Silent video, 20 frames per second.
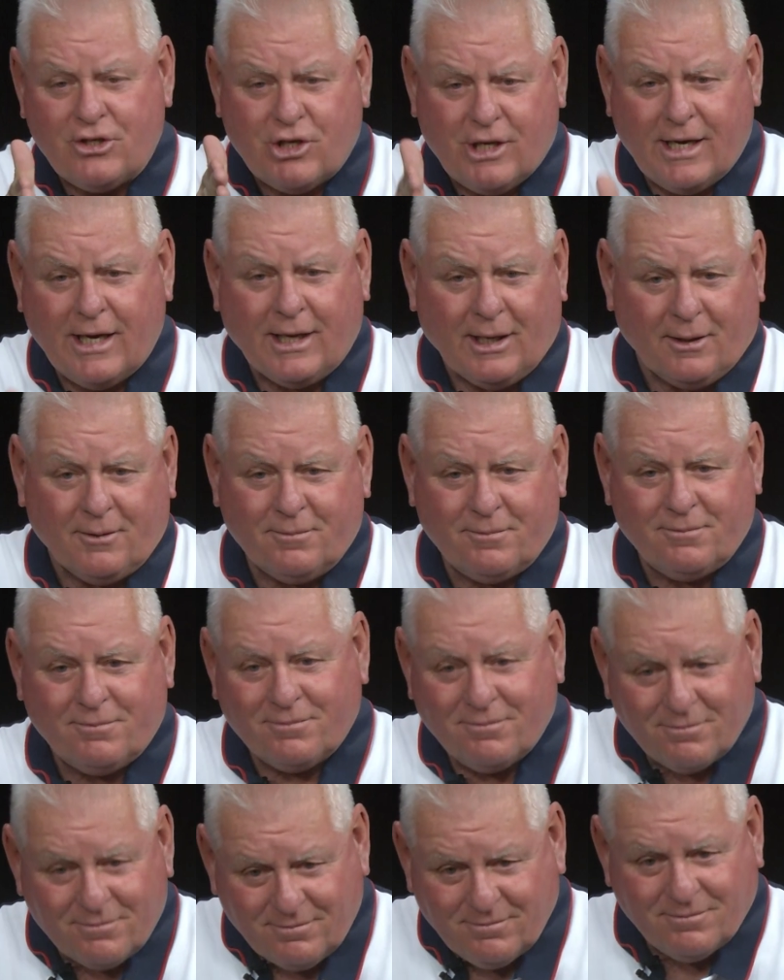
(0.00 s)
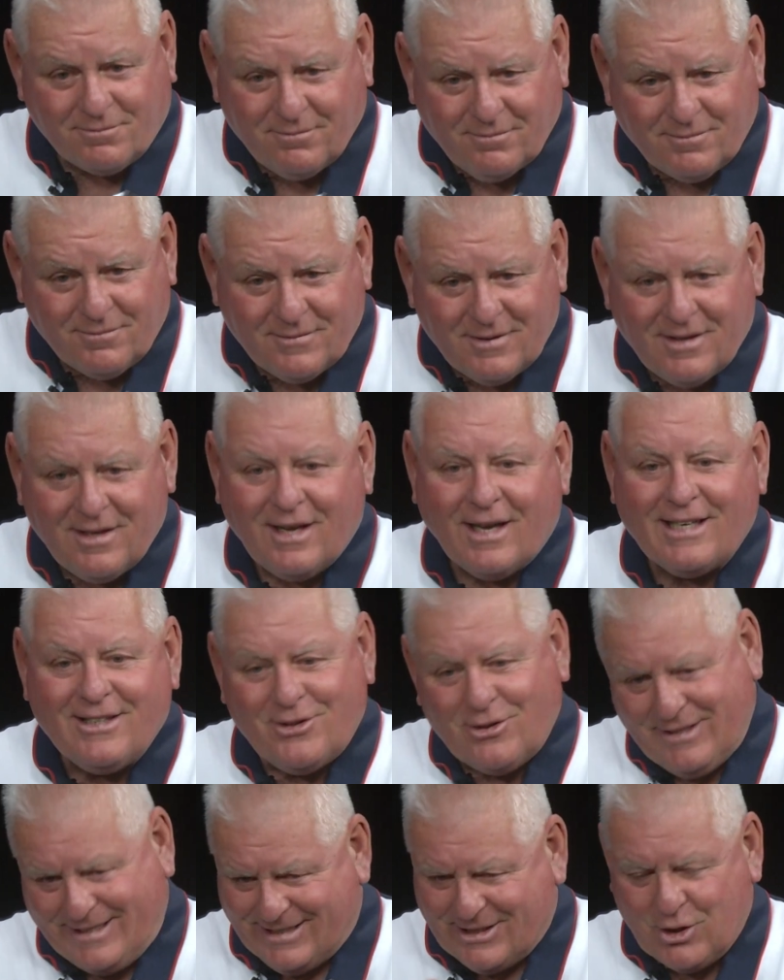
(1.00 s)
kid?
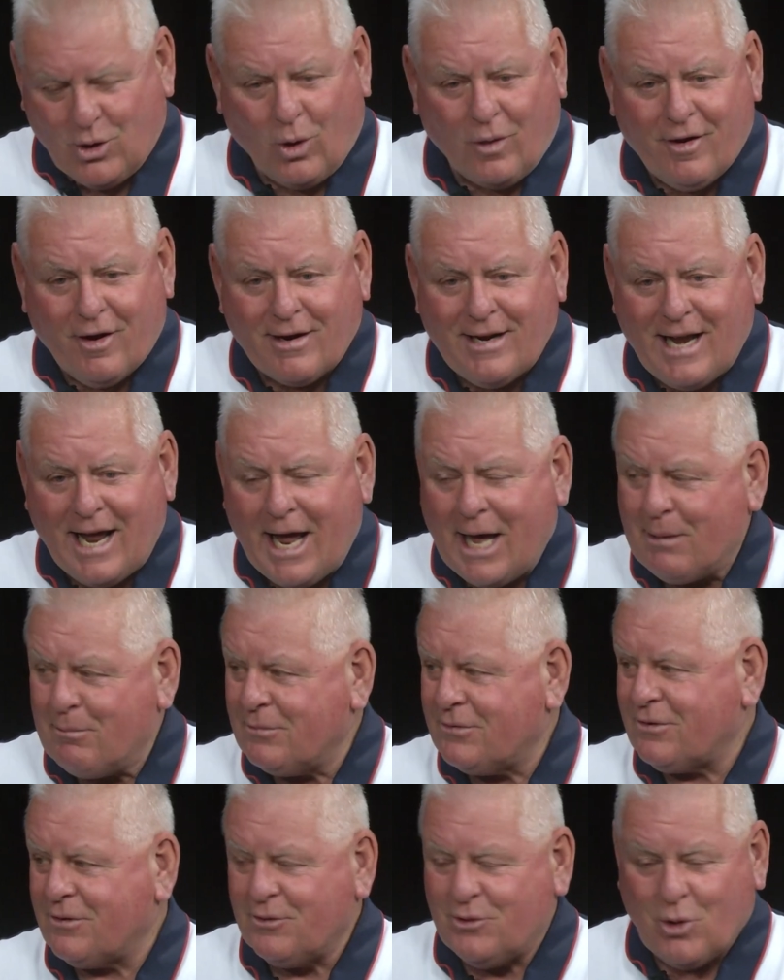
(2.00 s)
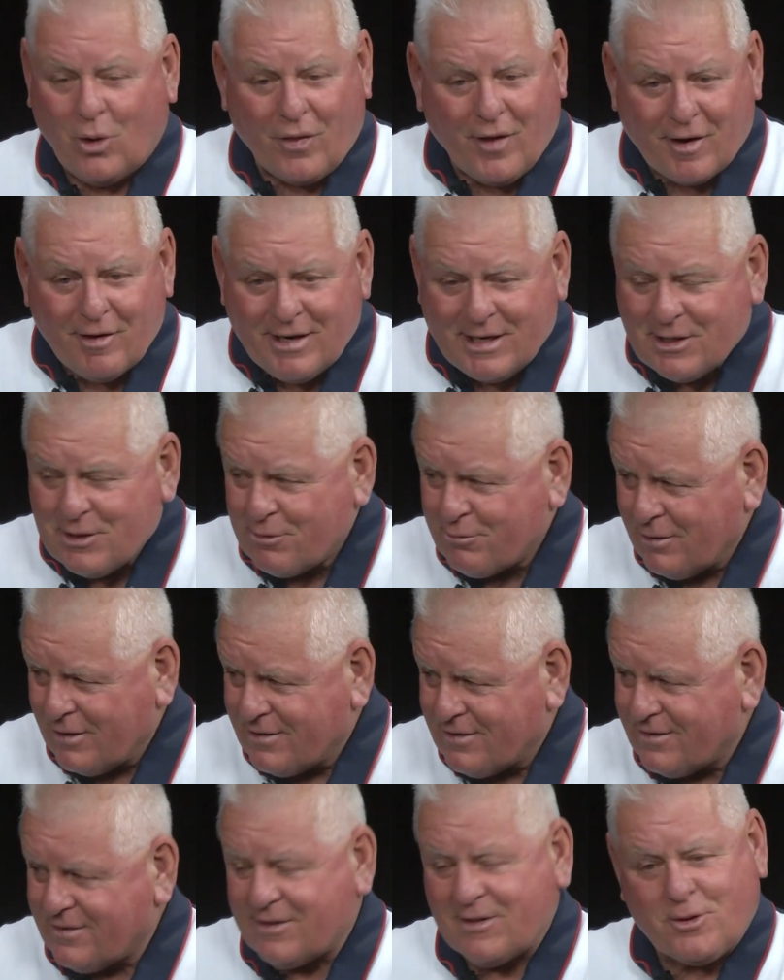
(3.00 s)
Know their names, know their
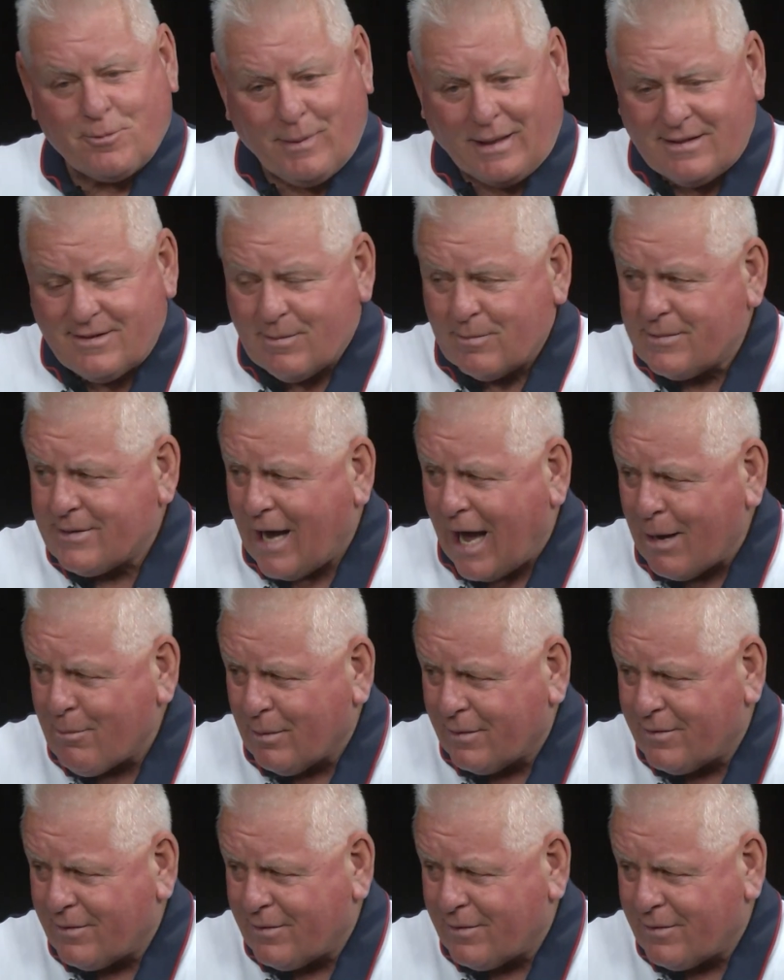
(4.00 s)
interests, spend some time with